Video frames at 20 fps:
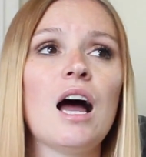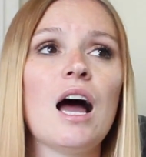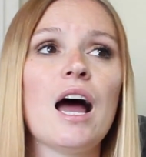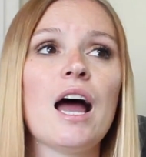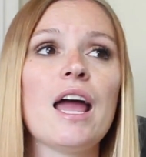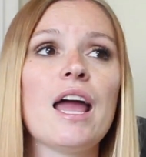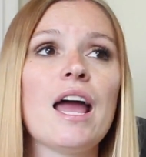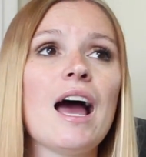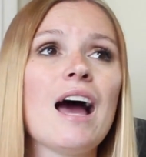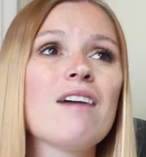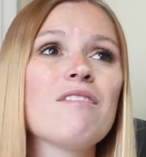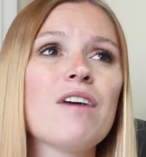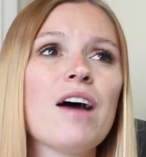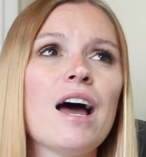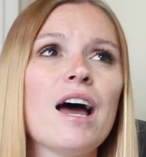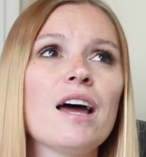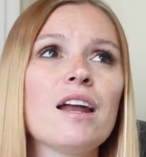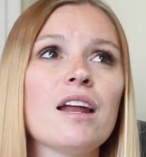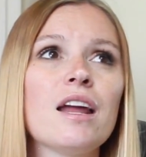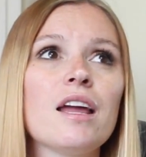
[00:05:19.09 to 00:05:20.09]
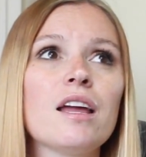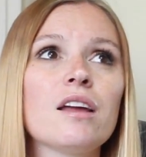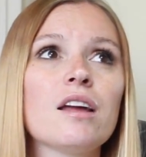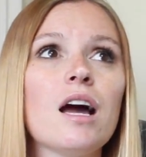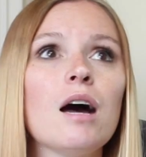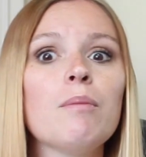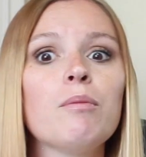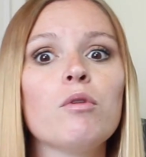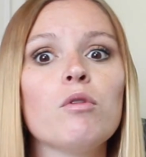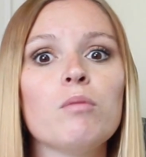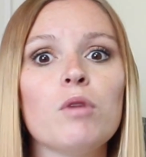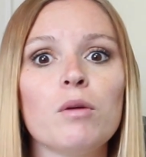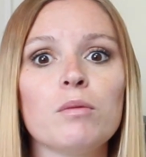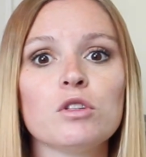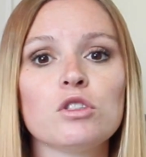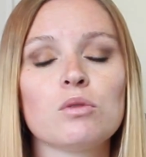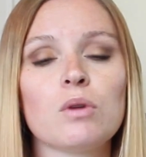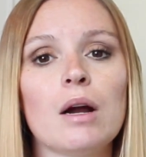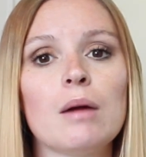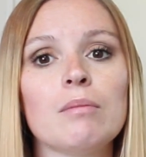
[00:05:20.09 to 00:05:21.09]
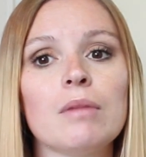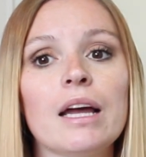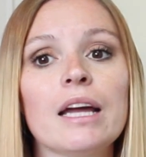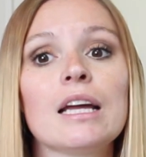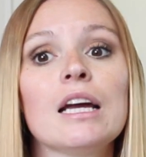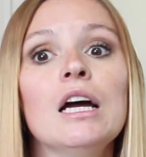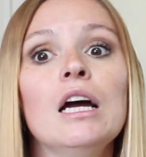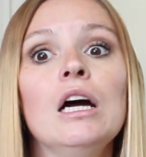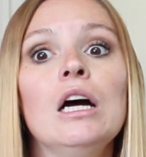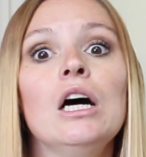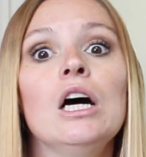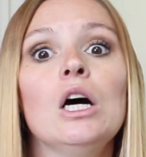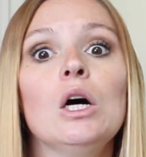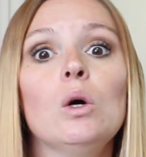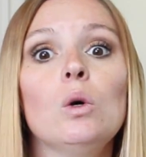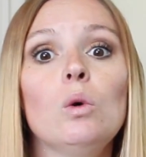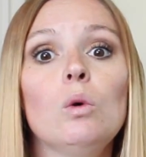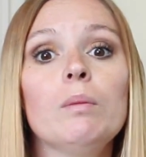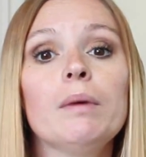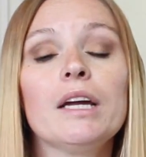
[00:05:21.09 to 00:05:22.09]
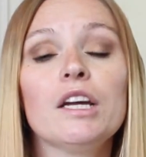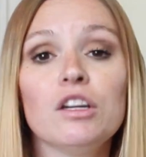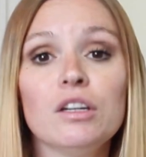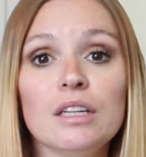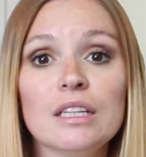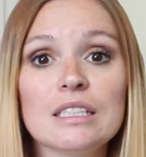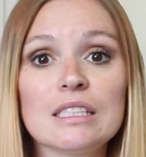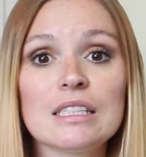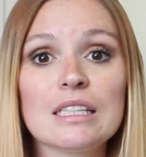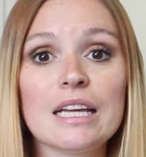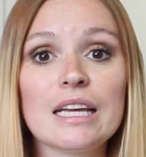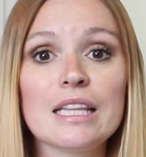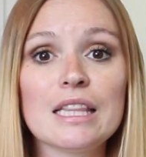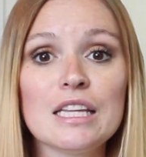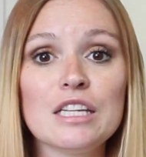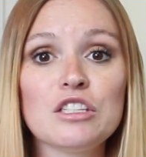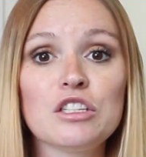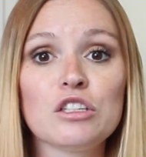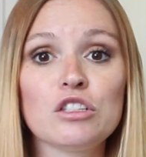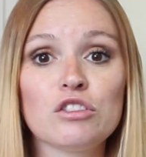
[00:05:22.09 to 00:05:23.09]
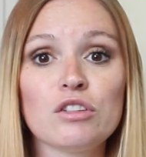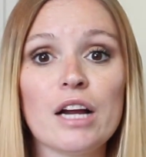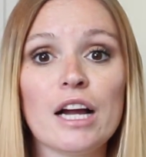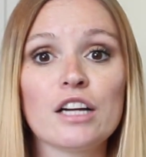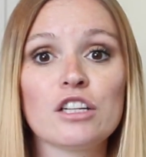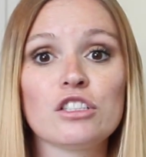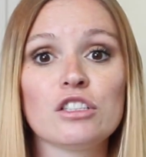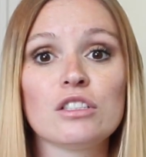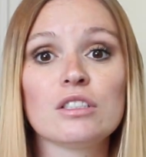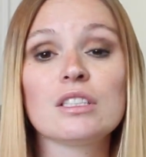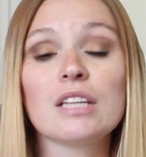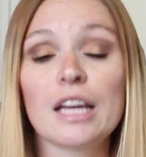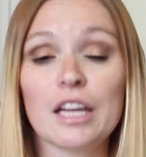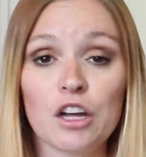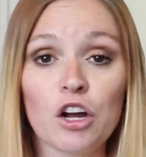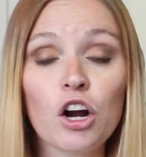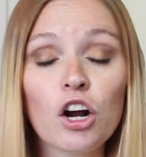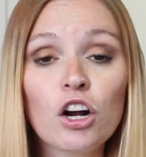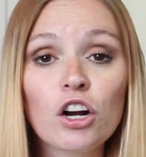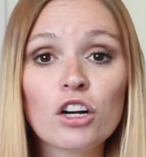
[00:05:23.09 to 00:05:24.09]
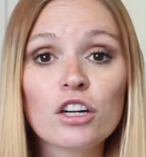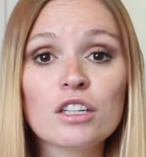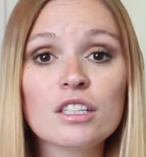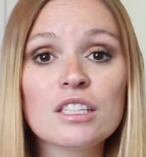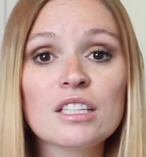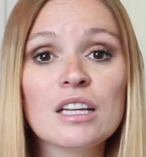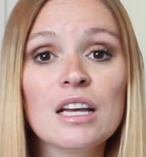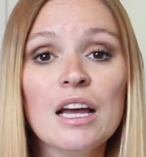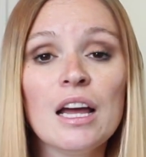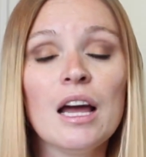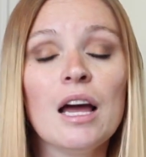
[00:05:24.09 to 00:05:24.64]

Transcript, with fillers: I have had a couple moments where I'm like, oh my goodness, like these contractions like hurt,